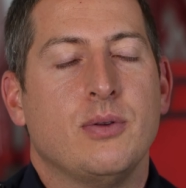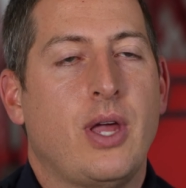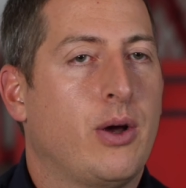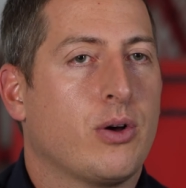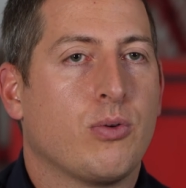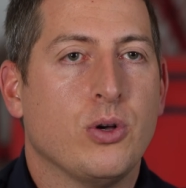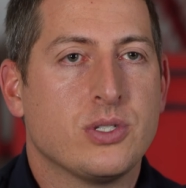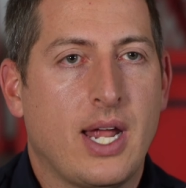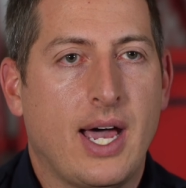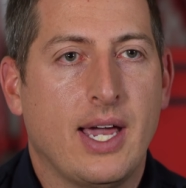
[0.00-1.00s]
Eric Rose
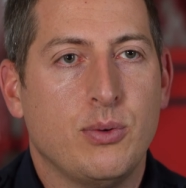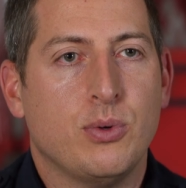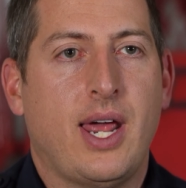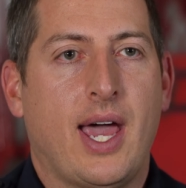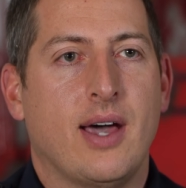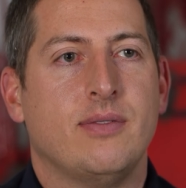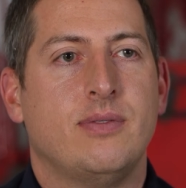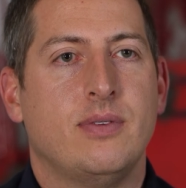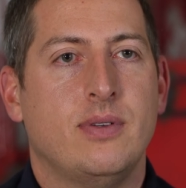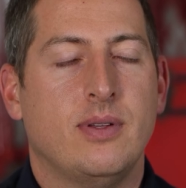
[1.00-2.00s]
and I would have
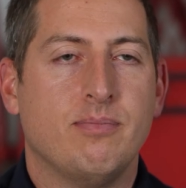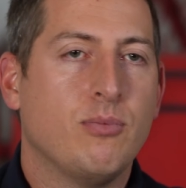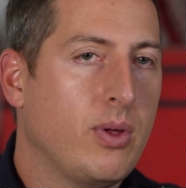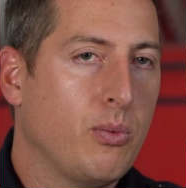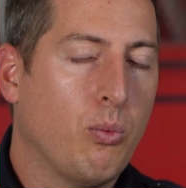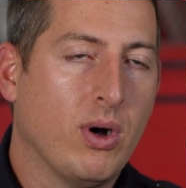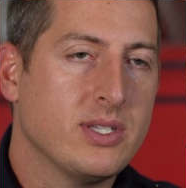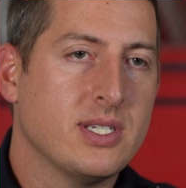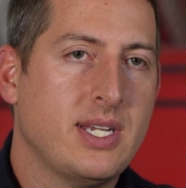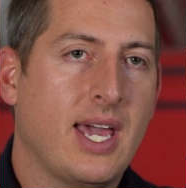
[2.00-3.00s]

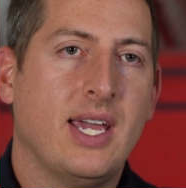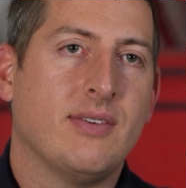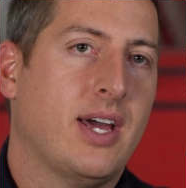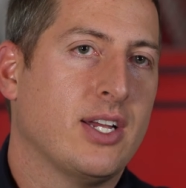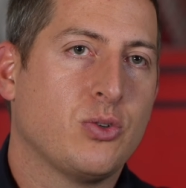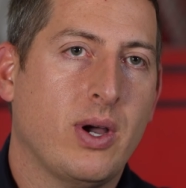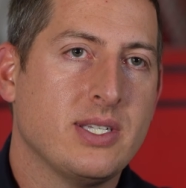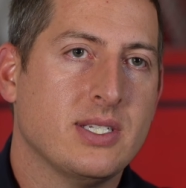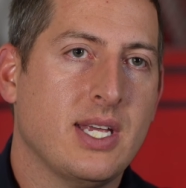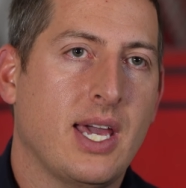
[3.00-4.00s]
once a day, if not
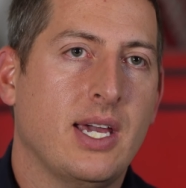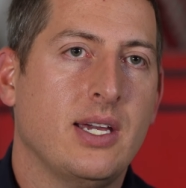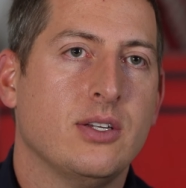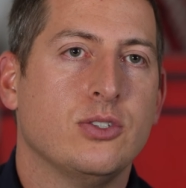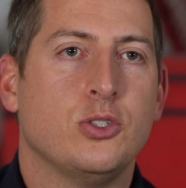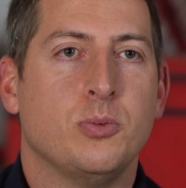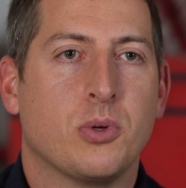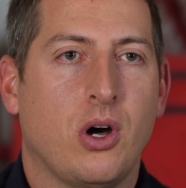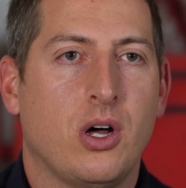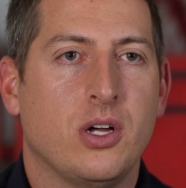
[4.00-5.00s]
twice a day, Zoom
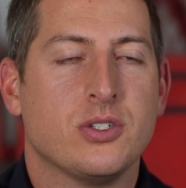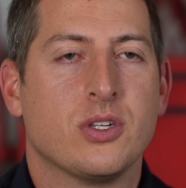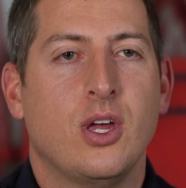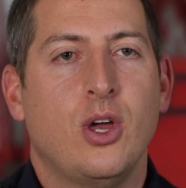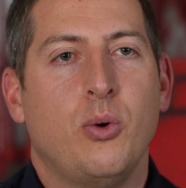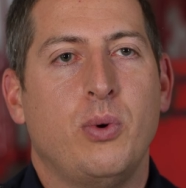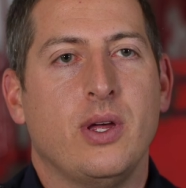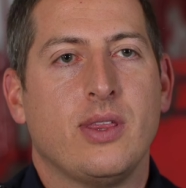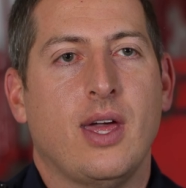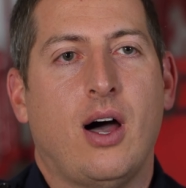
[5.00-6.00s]
calls
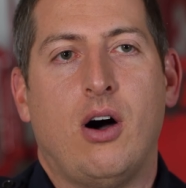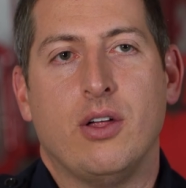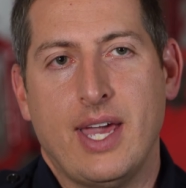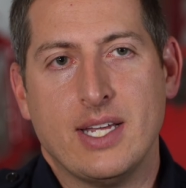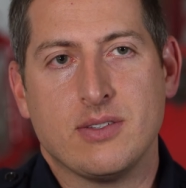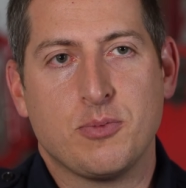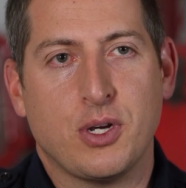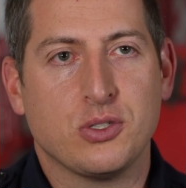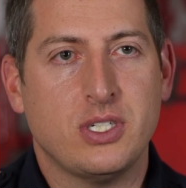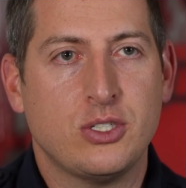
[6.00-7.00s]
with all the heads of
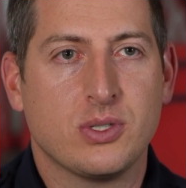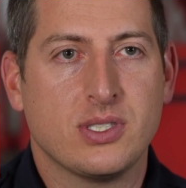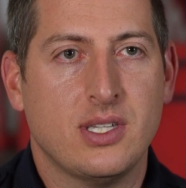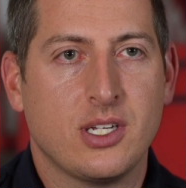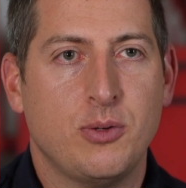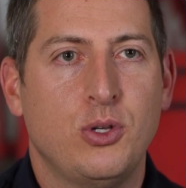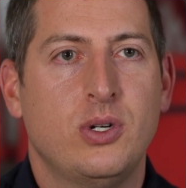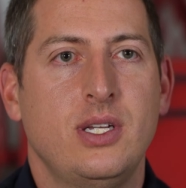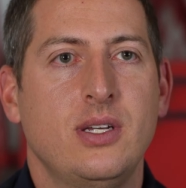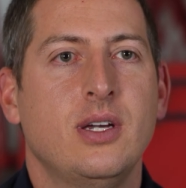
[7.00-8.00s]
special districts in the
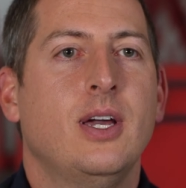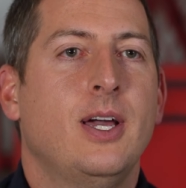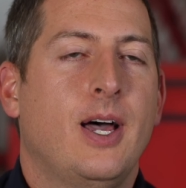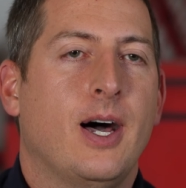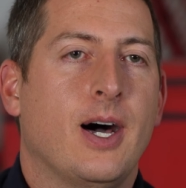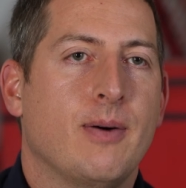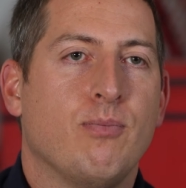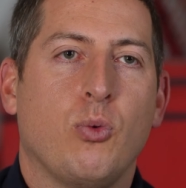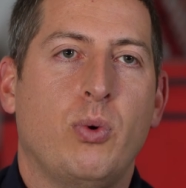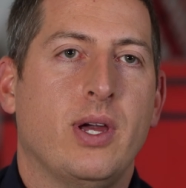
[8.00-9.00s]
community,
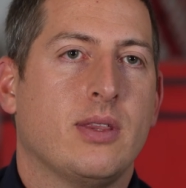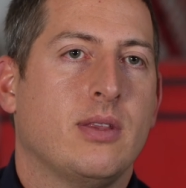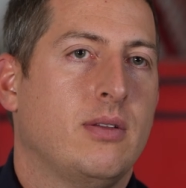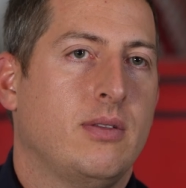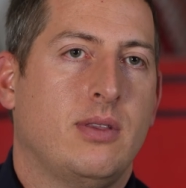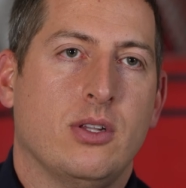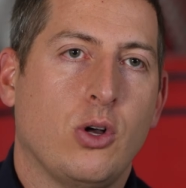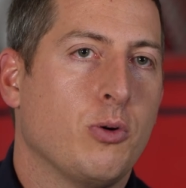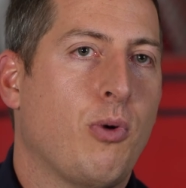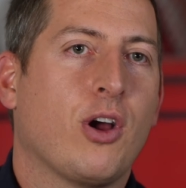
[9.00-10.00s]
with the
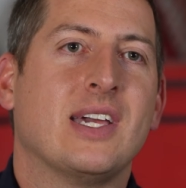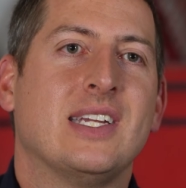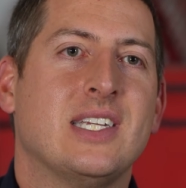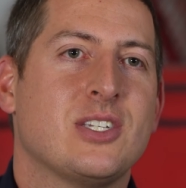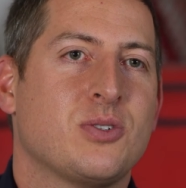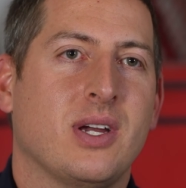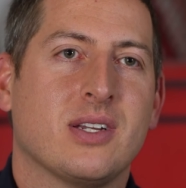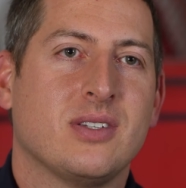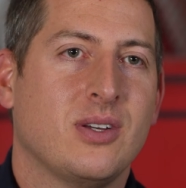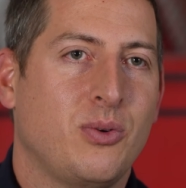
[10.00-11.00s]
local marketing
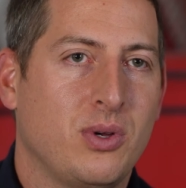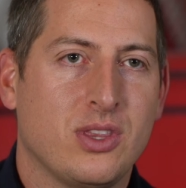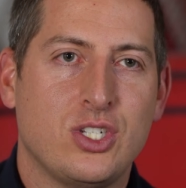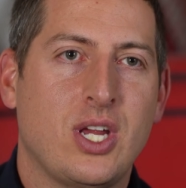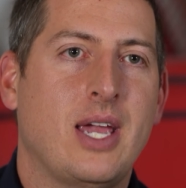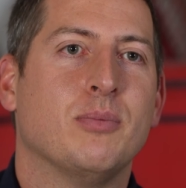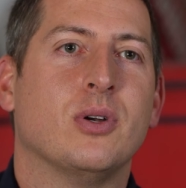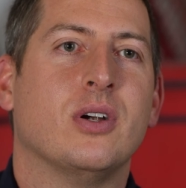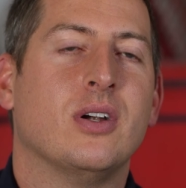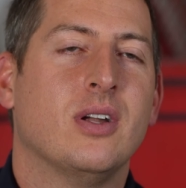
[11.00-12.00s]
district, with the
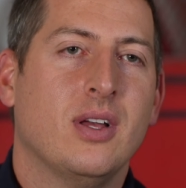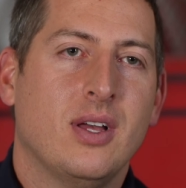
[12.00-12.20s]
chamber,